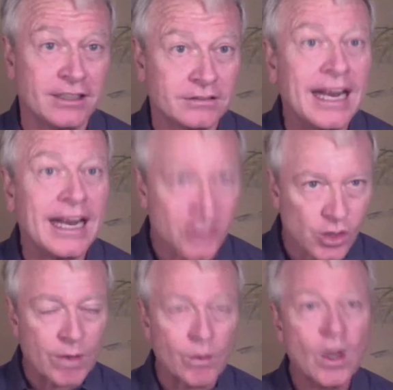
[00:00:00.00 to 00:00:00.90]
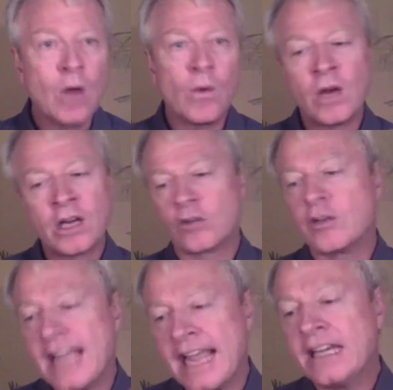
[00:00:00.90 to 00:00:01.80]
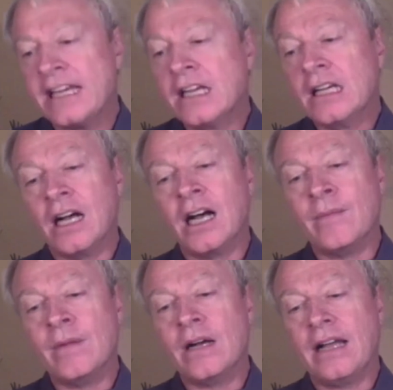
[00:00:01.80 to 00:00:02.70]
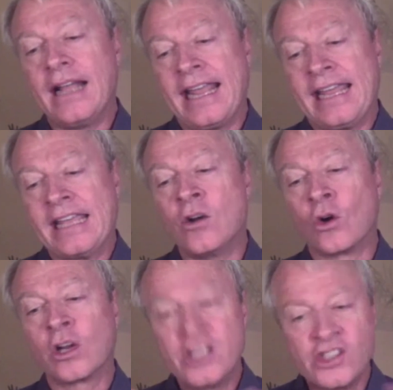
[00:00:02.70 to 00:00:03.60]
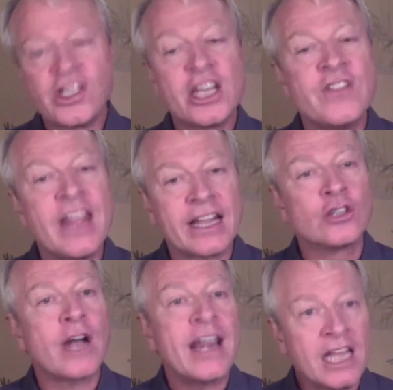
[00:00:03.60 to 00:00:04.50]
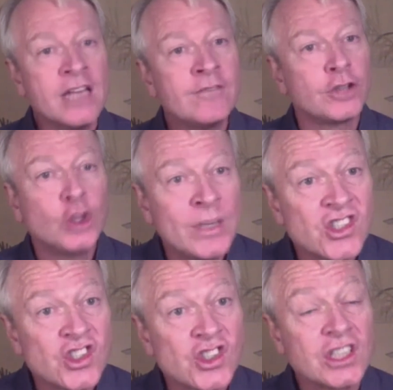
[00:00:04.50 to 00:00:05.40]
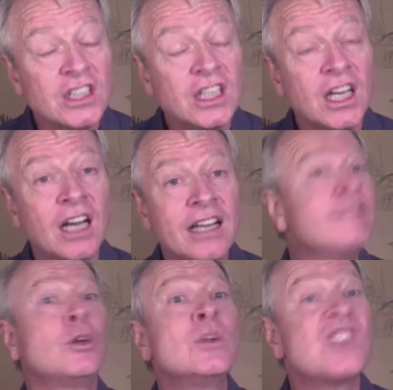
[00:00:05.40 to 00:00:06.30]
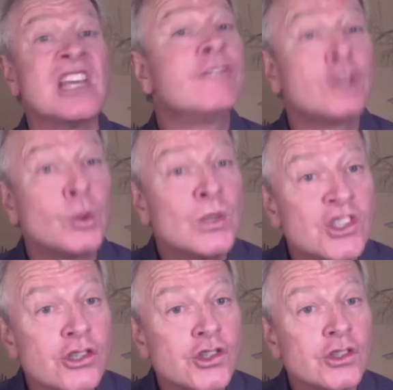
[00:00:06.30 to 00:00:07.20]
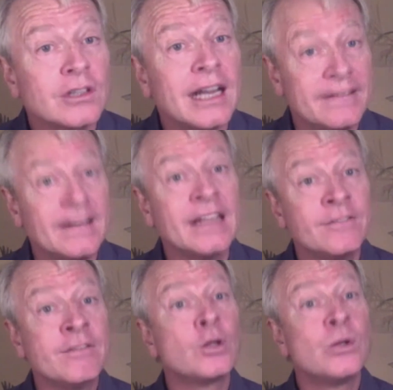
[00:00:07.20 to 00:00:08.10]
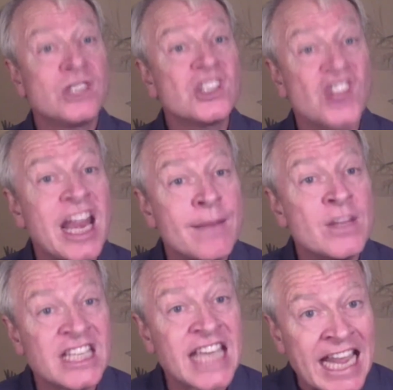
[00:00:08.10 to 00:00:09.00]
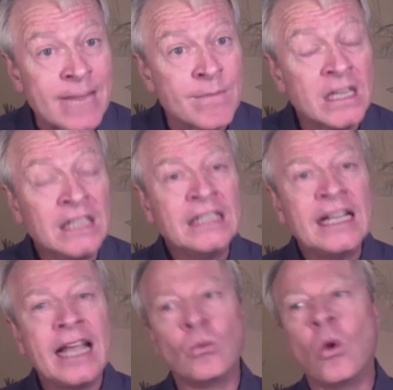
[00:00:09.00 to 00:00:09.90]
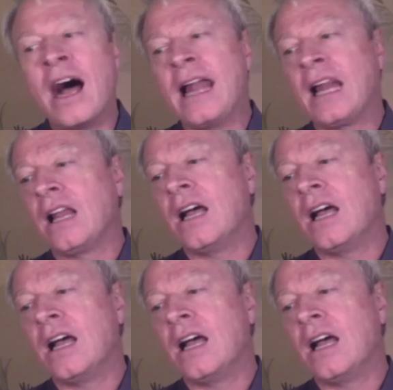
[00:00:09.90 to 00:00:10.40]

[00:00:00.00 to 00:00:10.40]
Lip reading: right? So we want to create an organization that can try to influence the influencers, right? The influence is the name of the game. And while